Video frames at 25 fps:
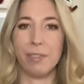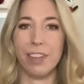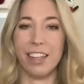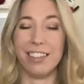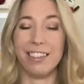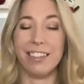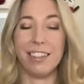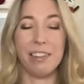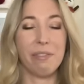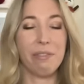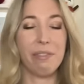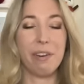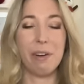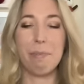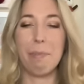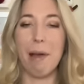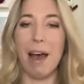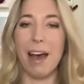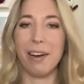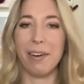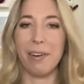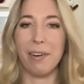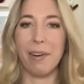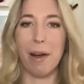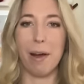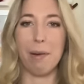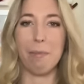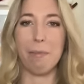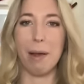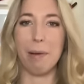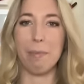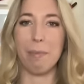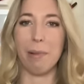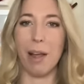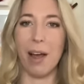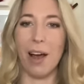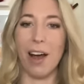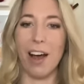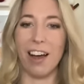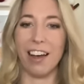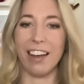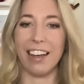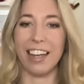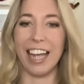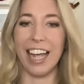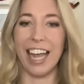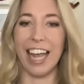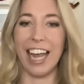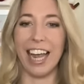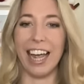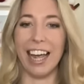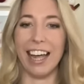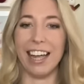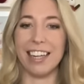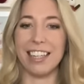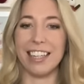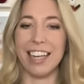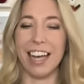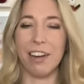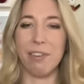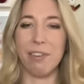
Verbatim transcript: This is a free pattern on my blog and I